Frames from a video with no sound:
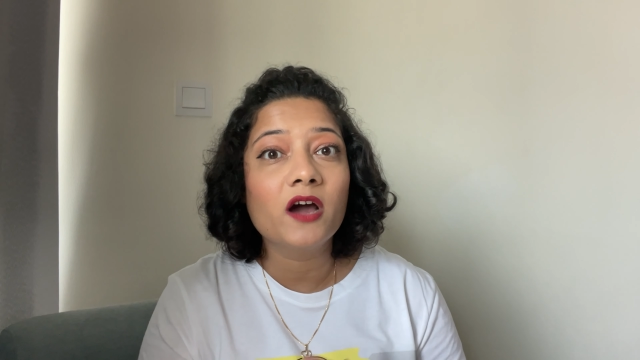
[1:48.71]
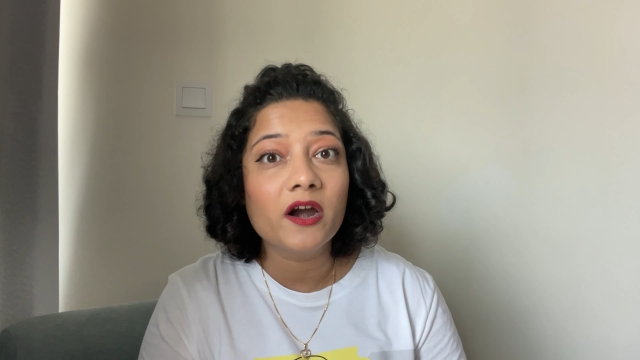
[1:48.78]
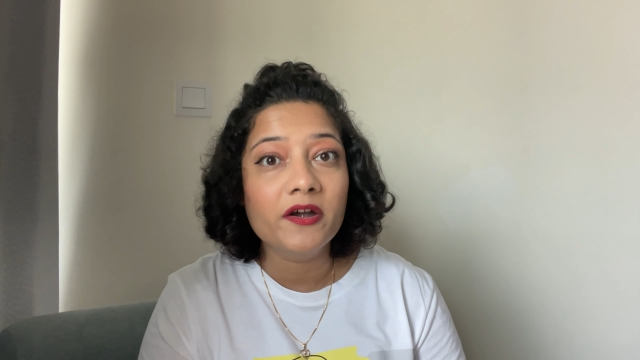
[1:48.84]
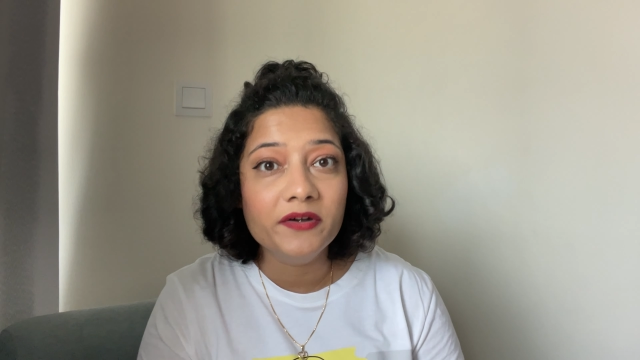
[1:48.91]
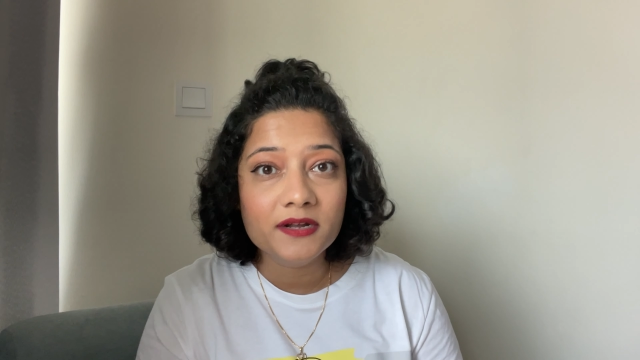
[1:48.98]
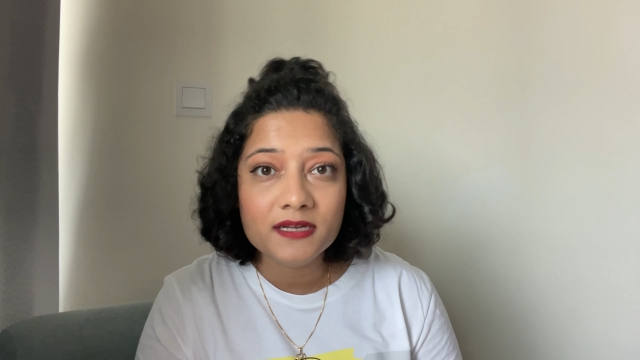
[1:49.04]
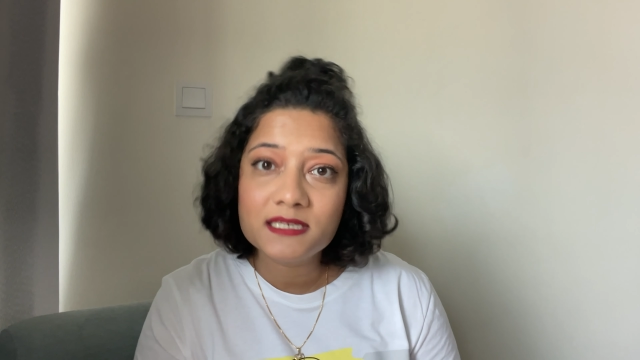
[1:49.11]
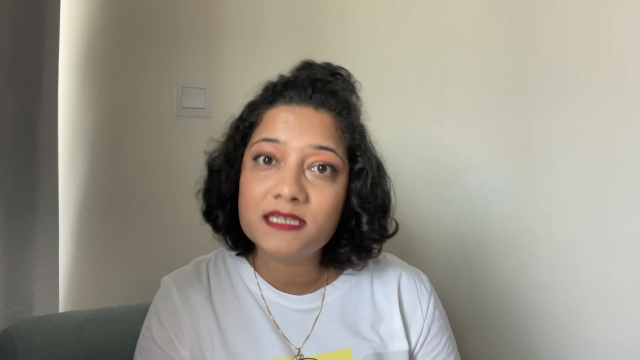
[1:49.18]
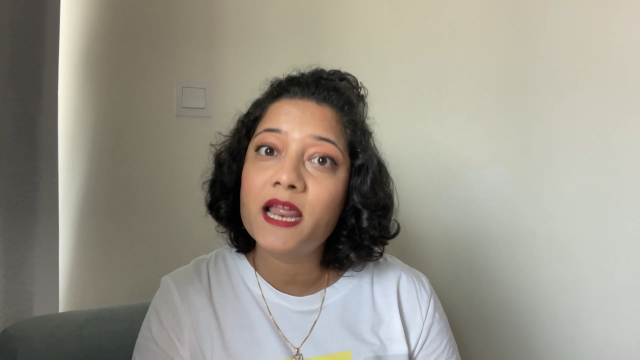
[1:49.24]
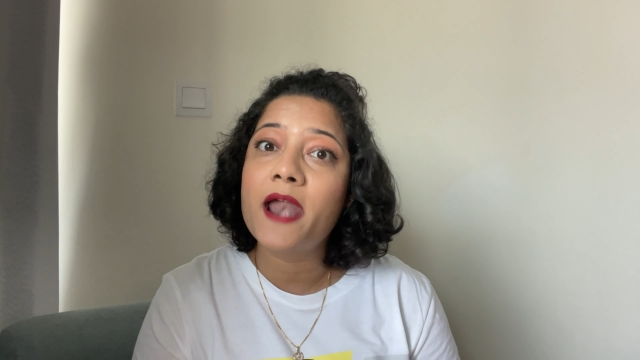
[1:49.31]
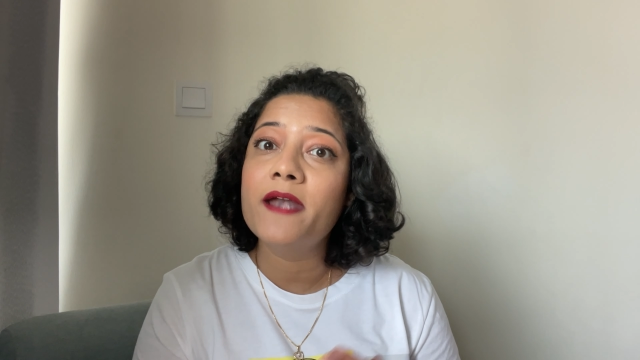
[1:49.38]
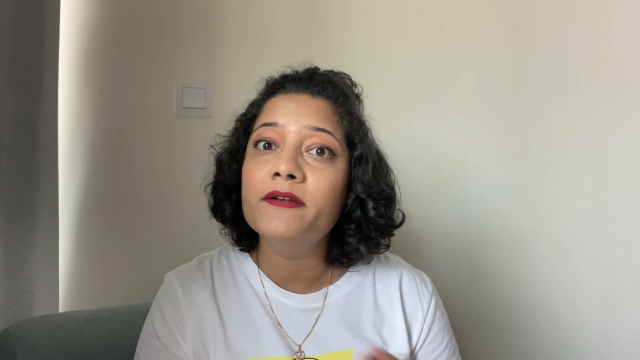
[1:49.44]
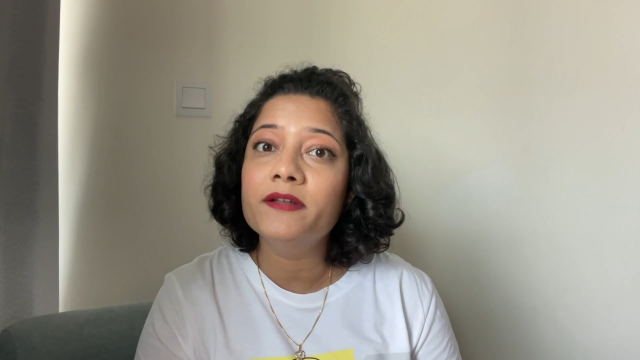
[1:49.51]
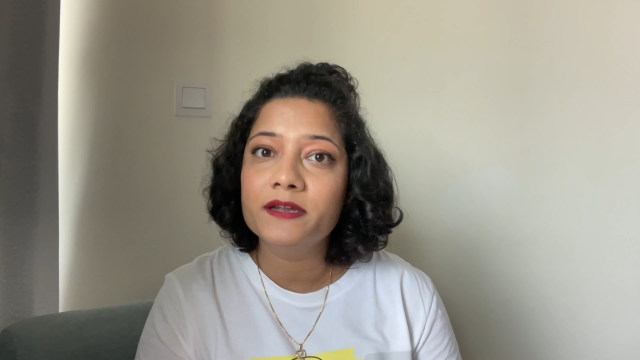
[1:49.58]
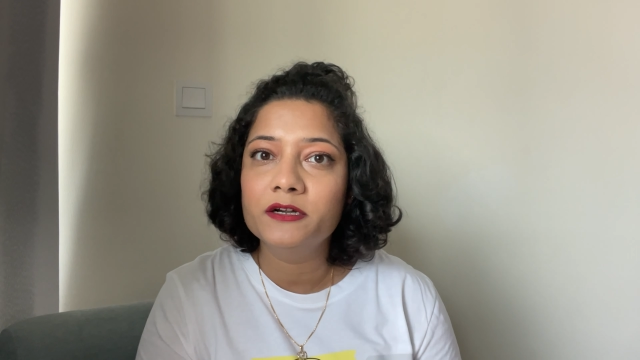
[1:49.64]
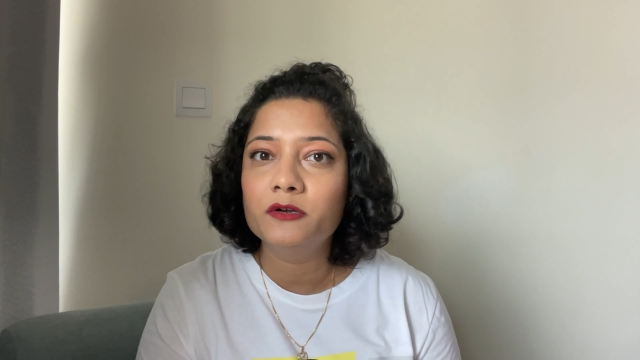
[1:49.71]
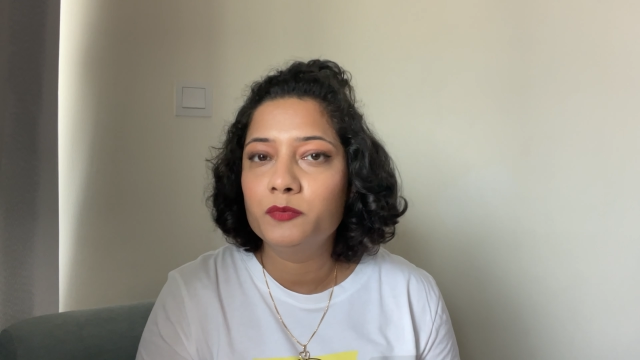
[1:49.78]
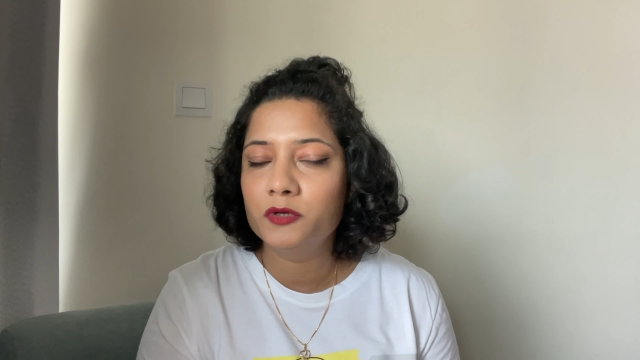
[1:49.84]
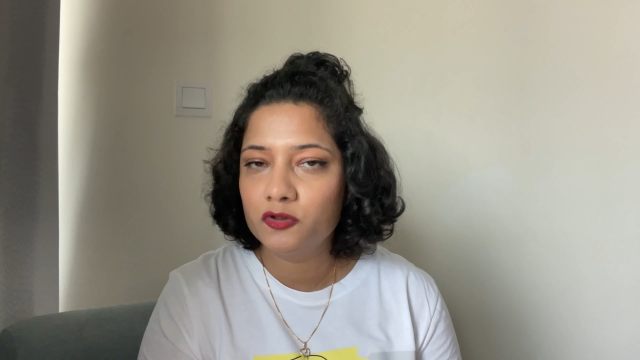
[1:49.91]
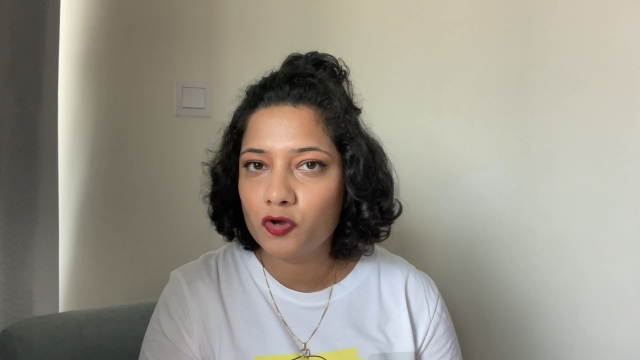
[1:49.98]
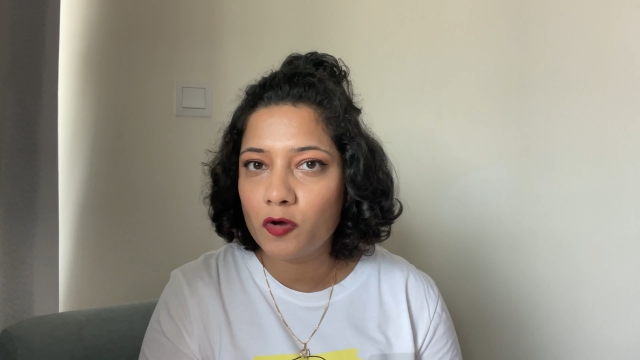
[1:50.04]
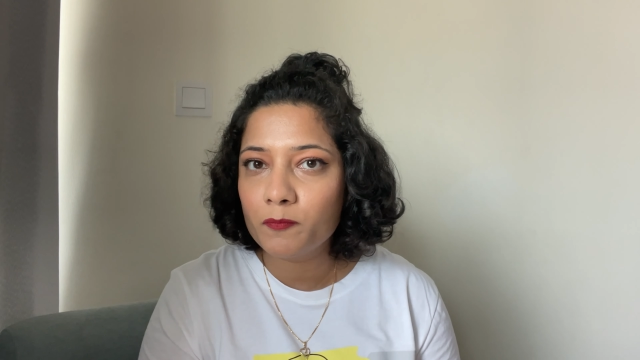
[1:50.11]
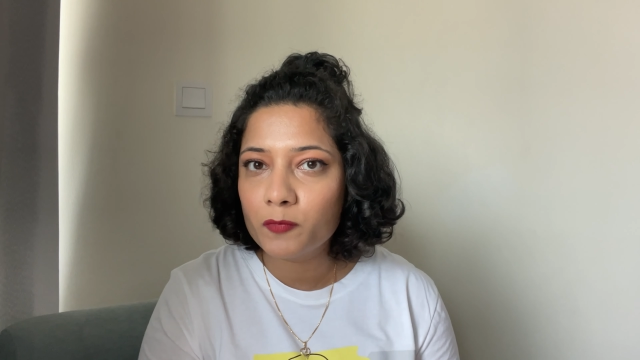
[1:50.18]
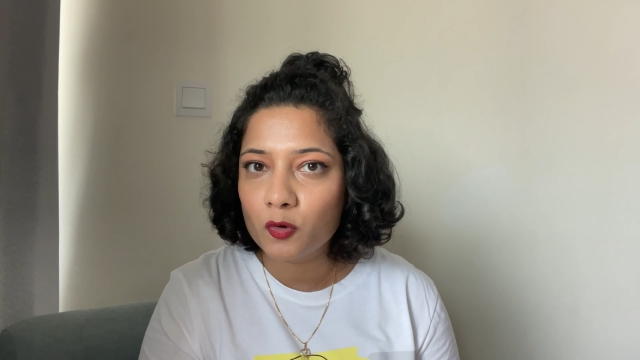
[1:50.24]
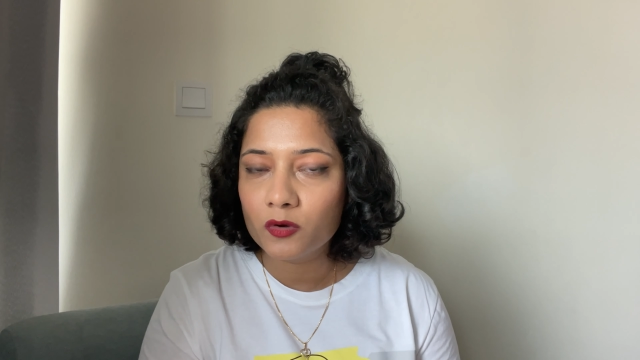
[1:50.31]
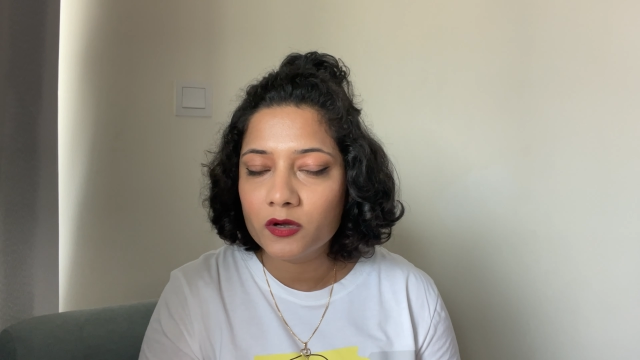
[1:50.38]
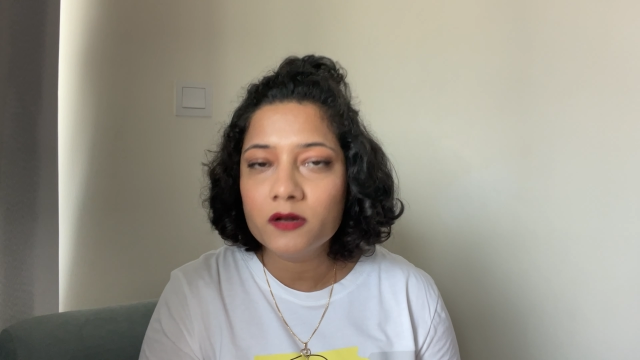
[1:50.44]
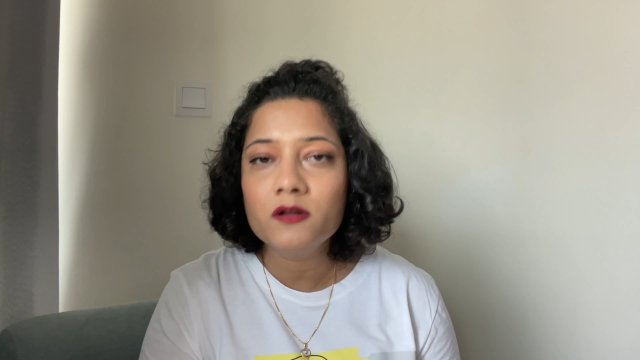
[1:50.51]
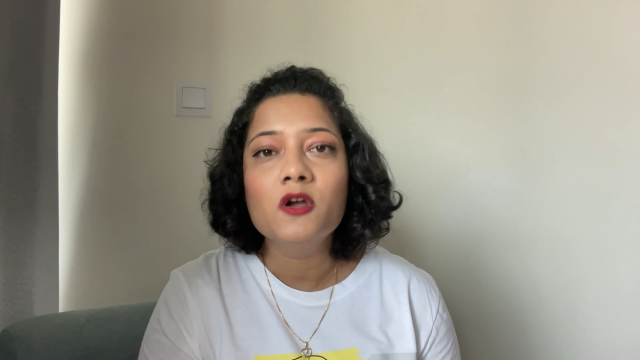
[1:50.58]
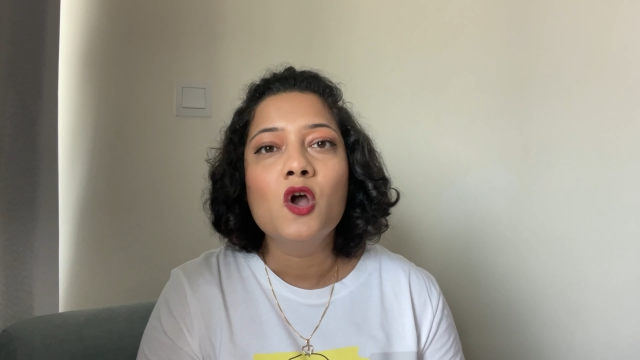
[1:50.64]
understand it with your
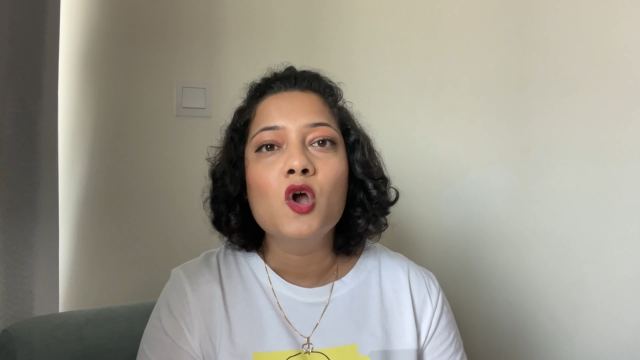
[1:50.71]
broker.